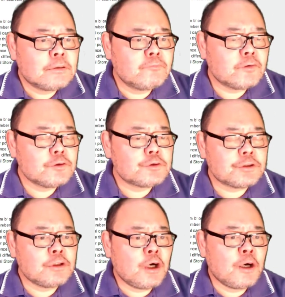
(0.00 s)

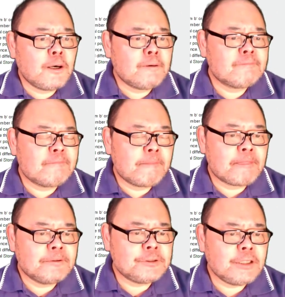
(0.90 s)
version of
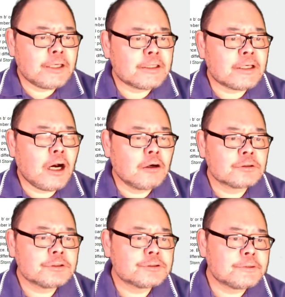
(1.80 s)
genetic
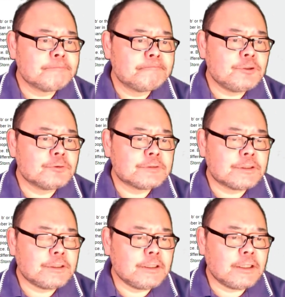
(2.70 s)
algorithm
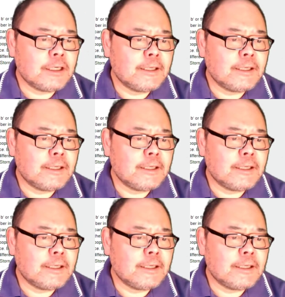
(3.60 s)
using